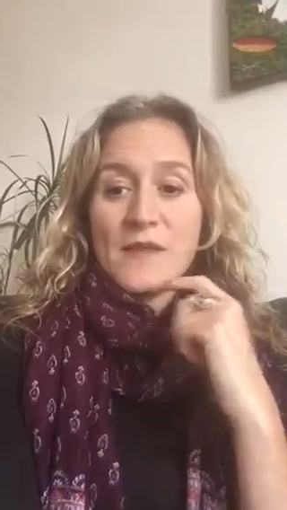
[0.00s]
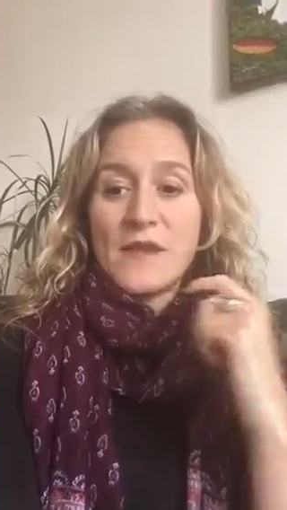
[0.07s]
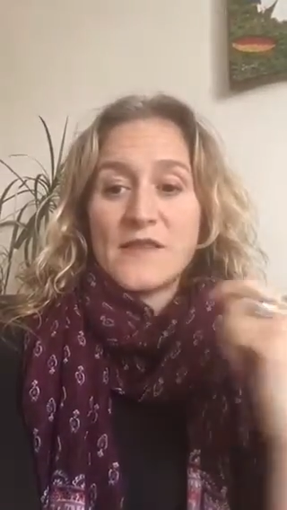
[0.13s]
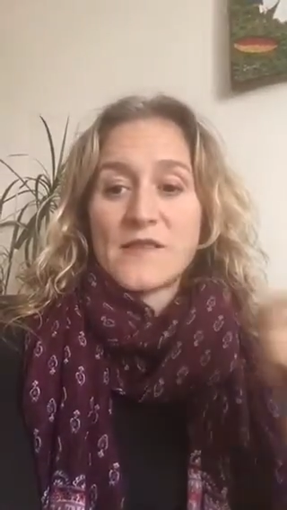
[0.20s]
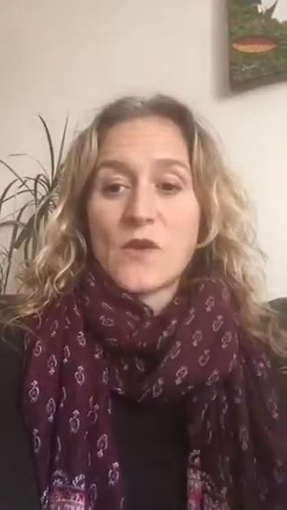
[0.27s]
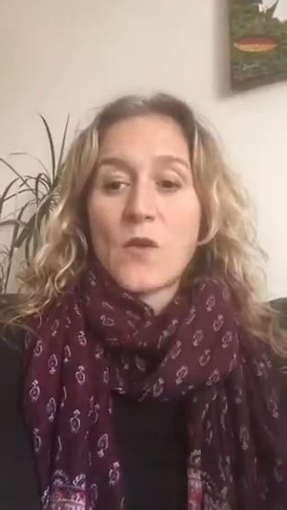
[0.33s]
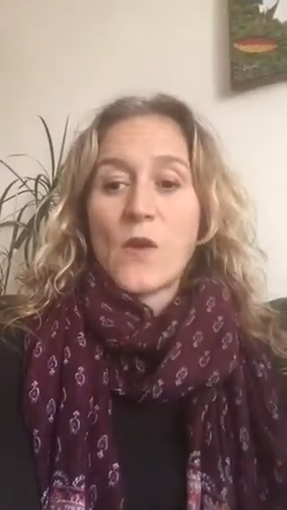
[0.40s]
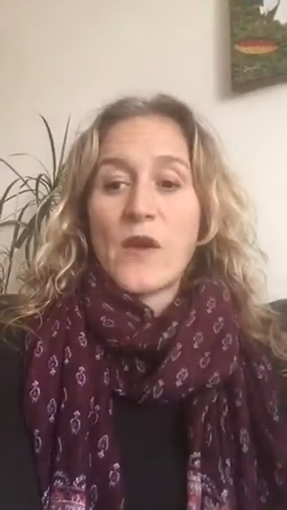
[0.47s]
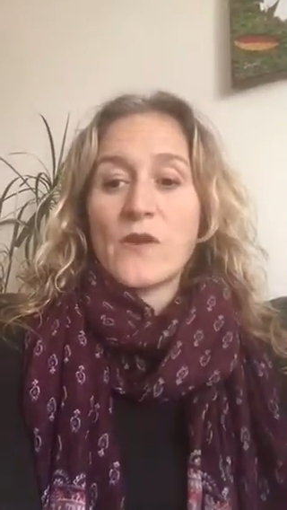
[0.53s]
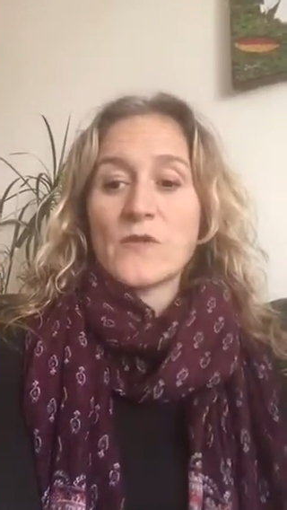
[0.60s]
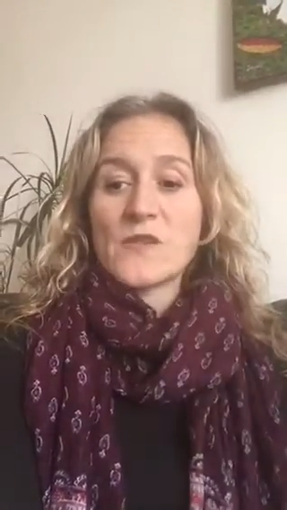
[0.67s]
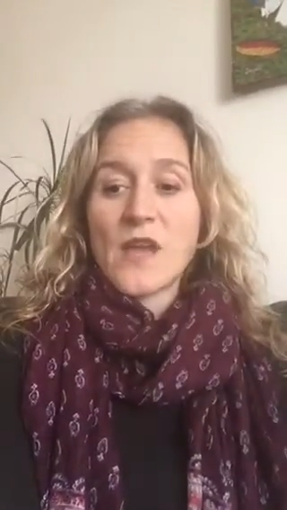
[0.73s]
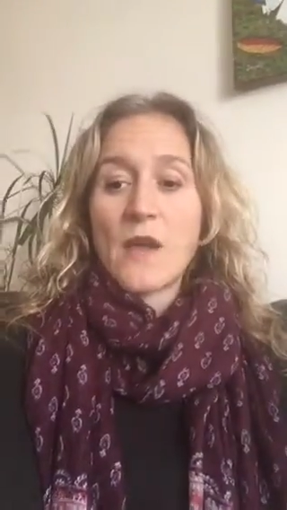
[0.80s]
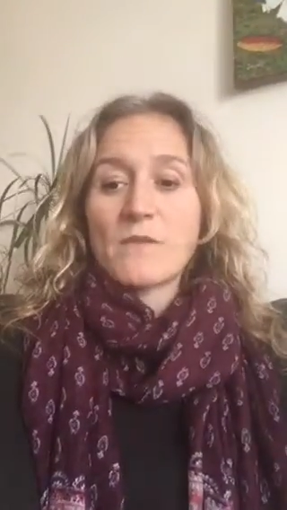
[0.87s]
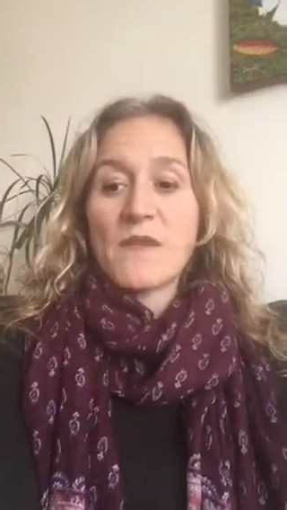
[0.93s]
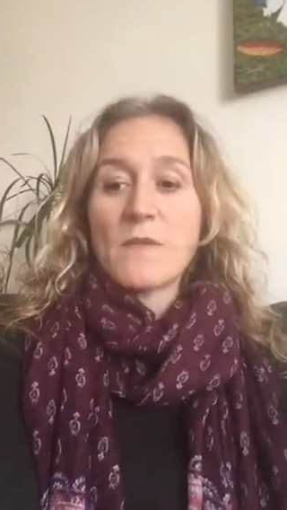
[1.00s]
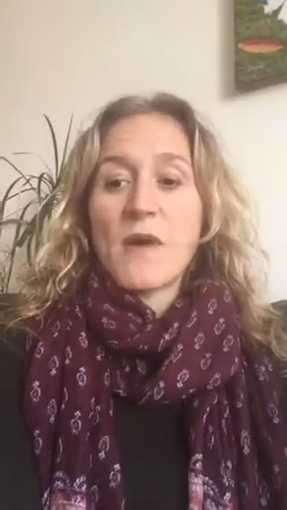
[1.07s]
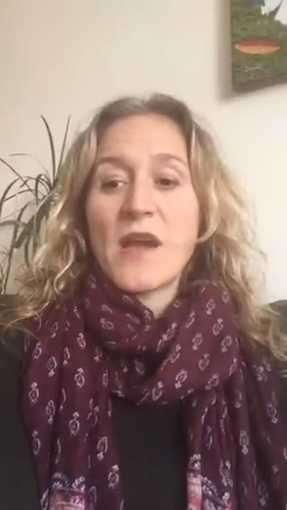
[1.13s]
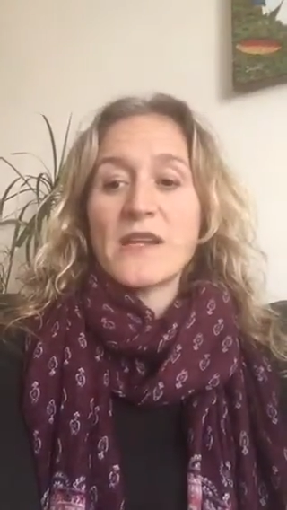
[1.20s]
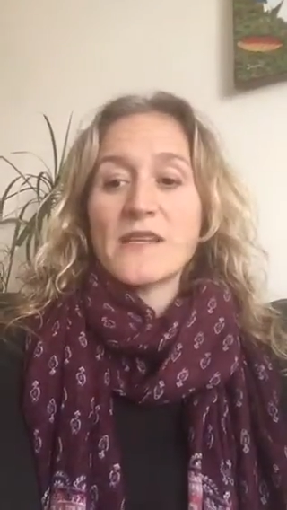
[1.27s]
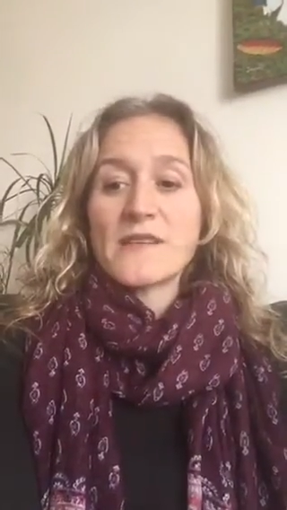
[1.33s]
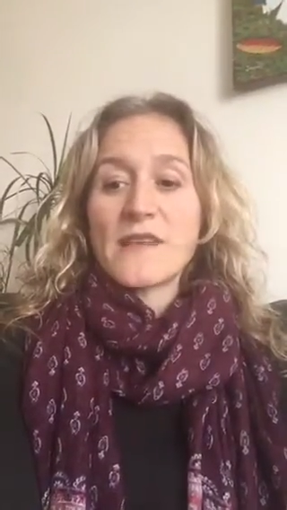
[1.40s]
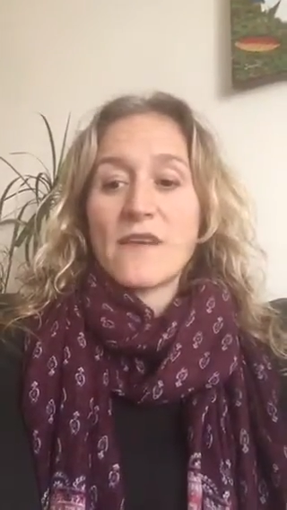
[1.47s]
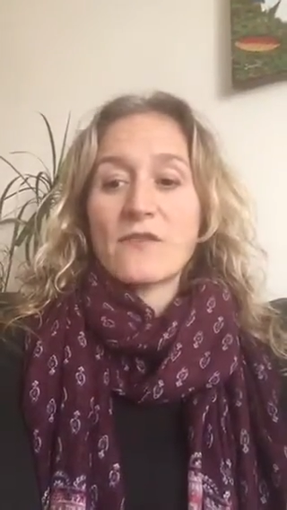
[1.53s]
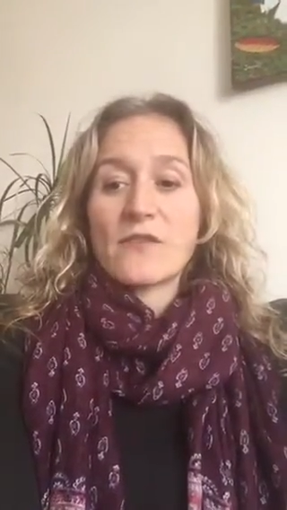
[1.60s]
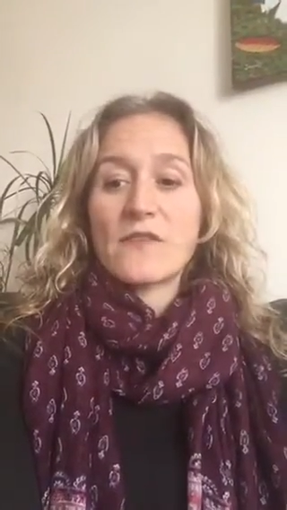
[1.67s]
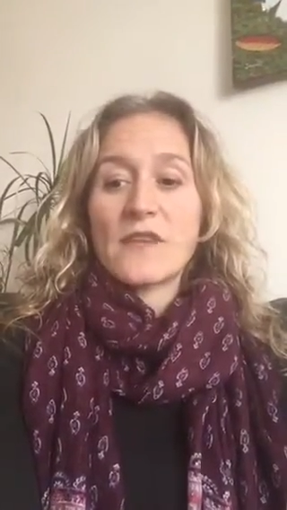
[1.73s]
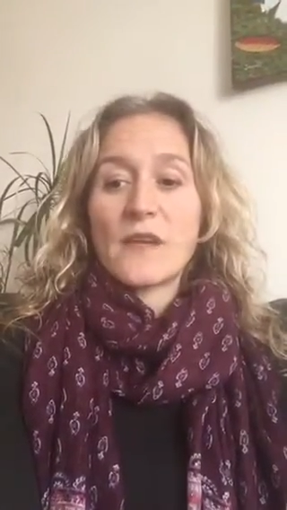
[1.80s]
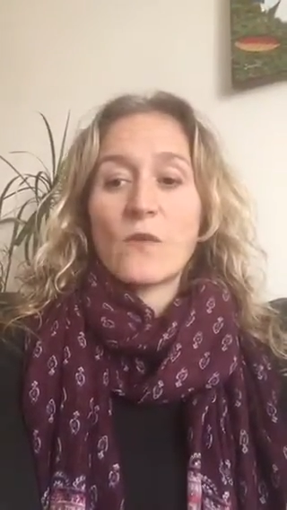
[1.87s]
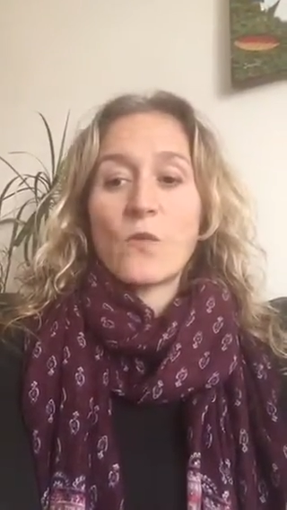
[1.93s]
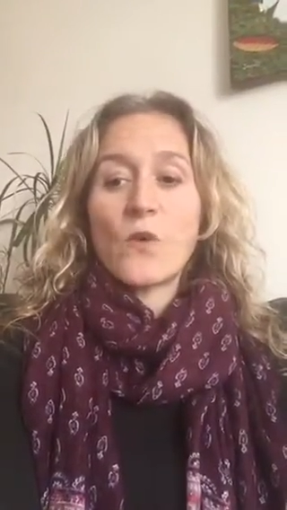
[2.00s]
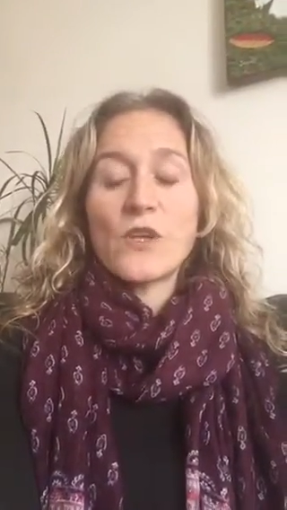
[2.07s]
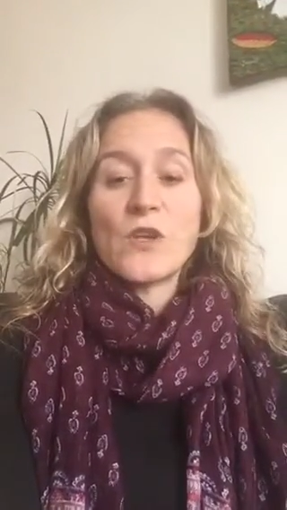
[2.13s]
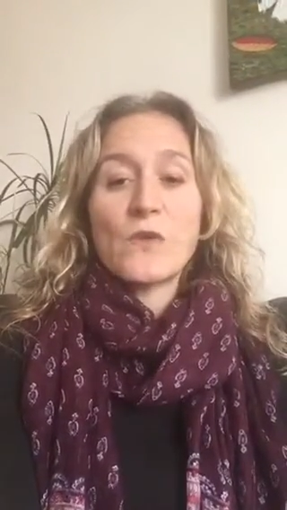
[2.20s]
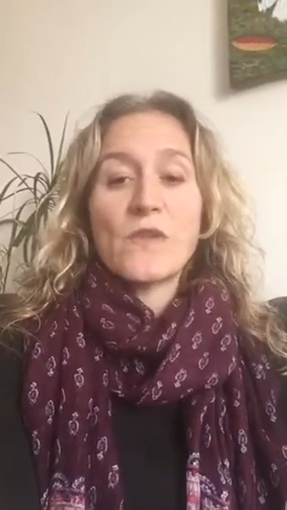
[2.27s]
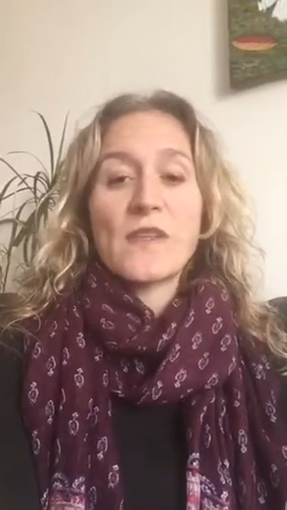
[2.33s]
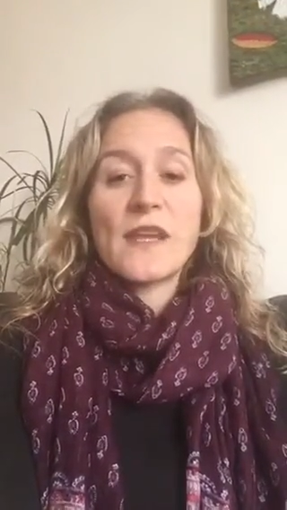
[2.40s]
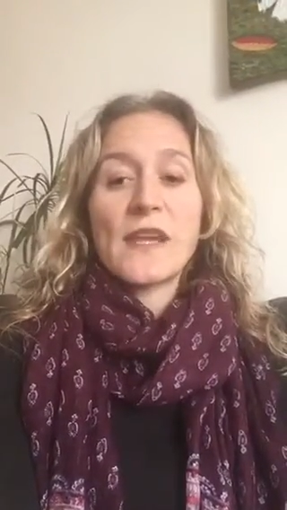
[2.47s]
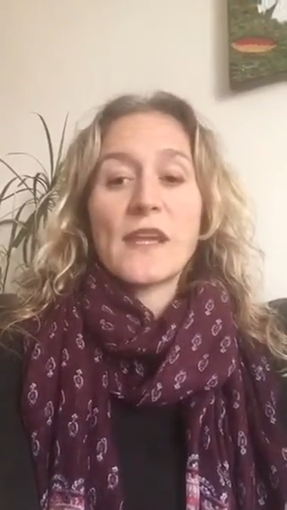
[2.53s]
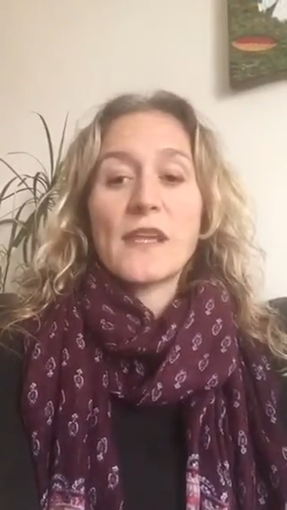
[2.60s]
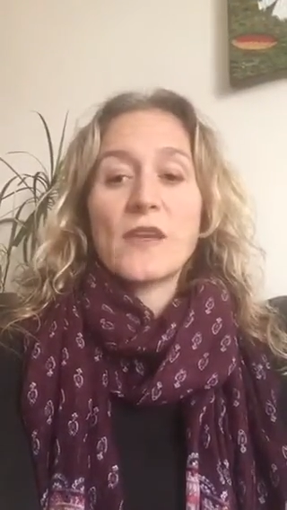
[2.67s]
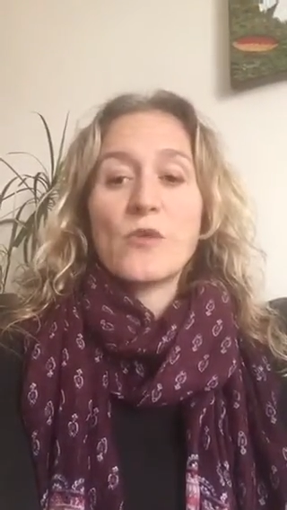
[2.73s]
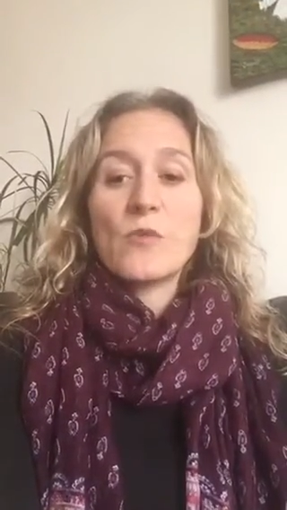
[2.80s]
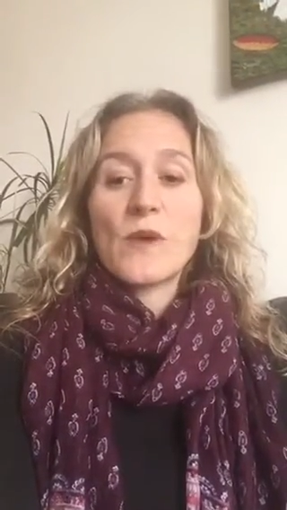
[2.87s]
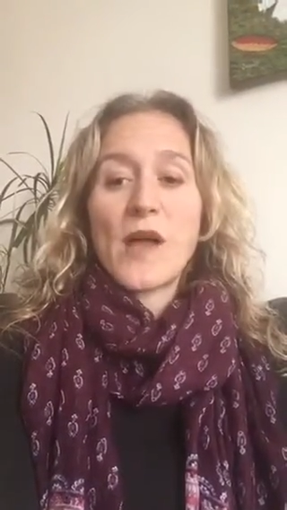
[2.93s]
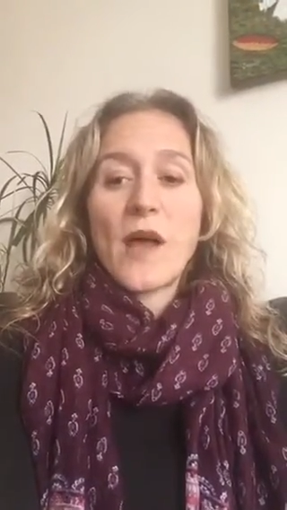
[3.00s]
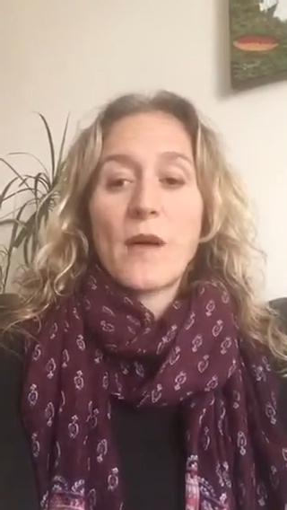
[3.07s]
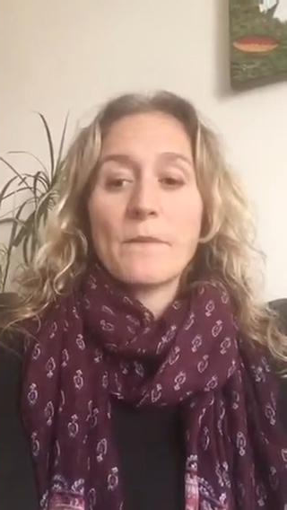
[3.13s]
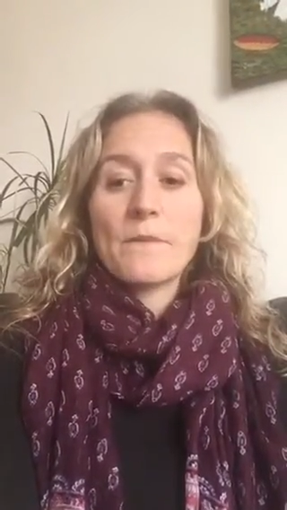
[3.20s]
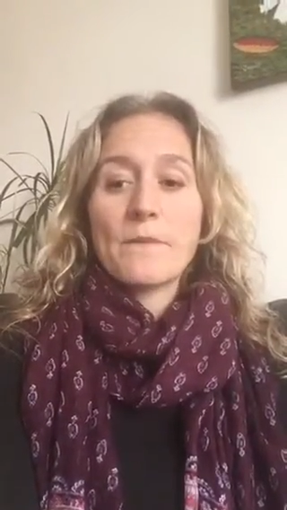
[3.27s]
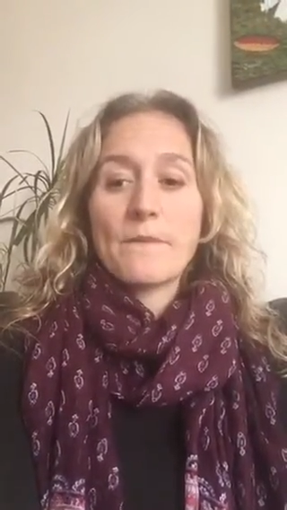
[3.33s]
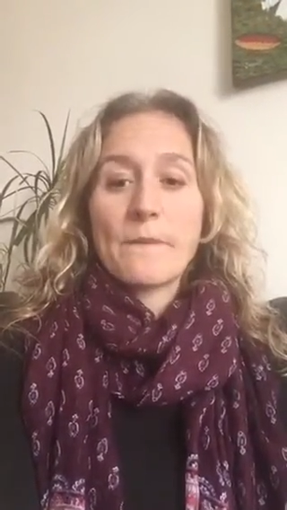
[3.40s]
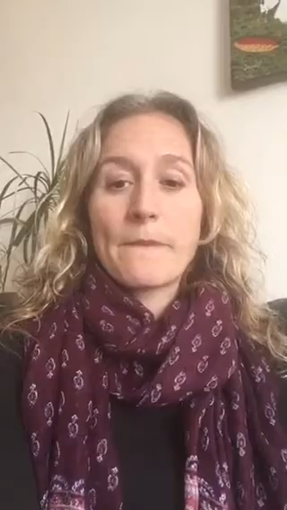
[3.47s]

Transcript: is the quote, the mind is everything. What you think, you become.